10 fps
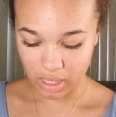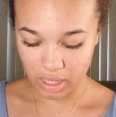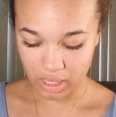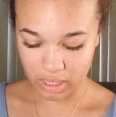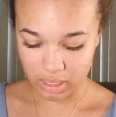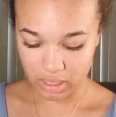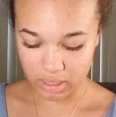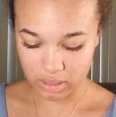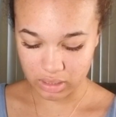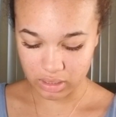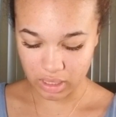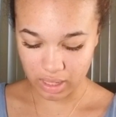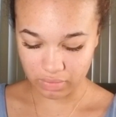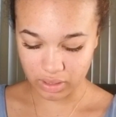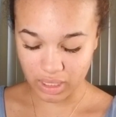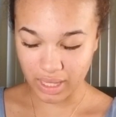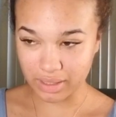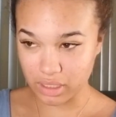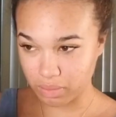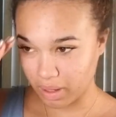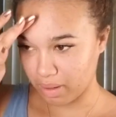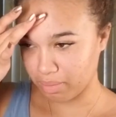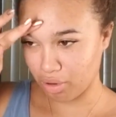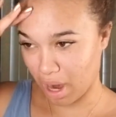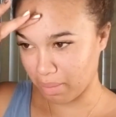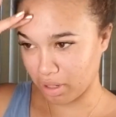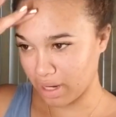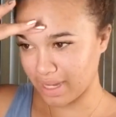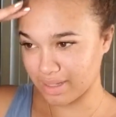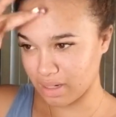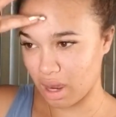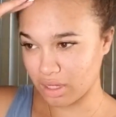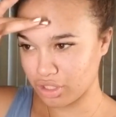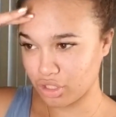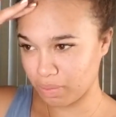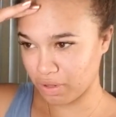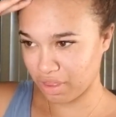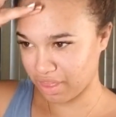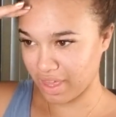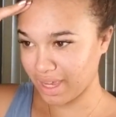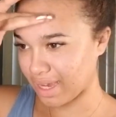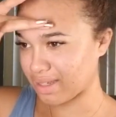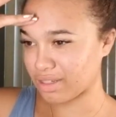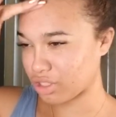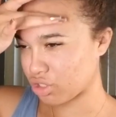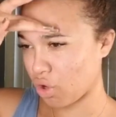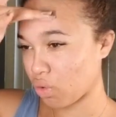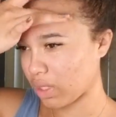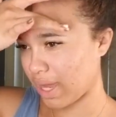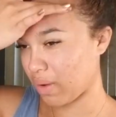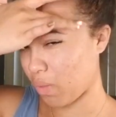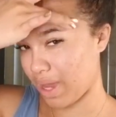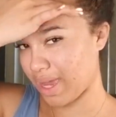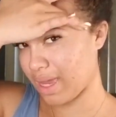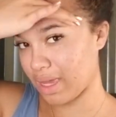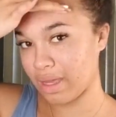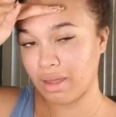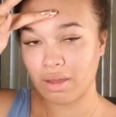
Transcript: And I really like this primer. It's not super thick. It's so lightweight.